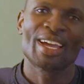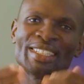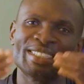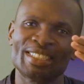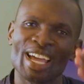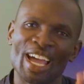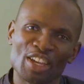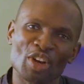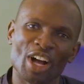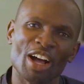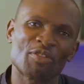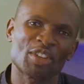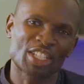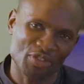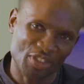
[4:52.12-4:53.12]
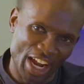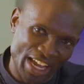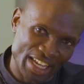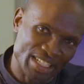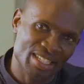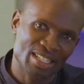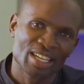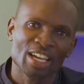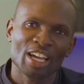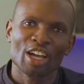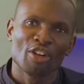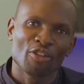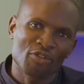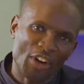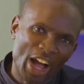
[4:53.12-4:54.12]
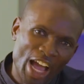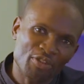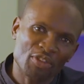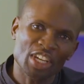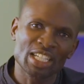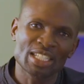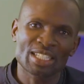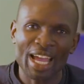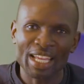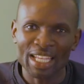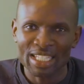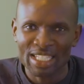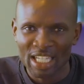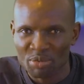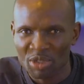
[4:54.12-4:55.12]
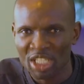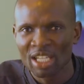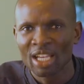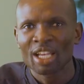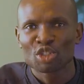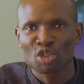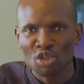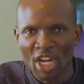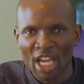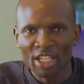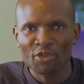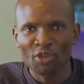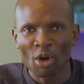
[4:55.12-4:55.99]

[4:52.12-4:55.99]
And there you have it, friends. Five insider tips straight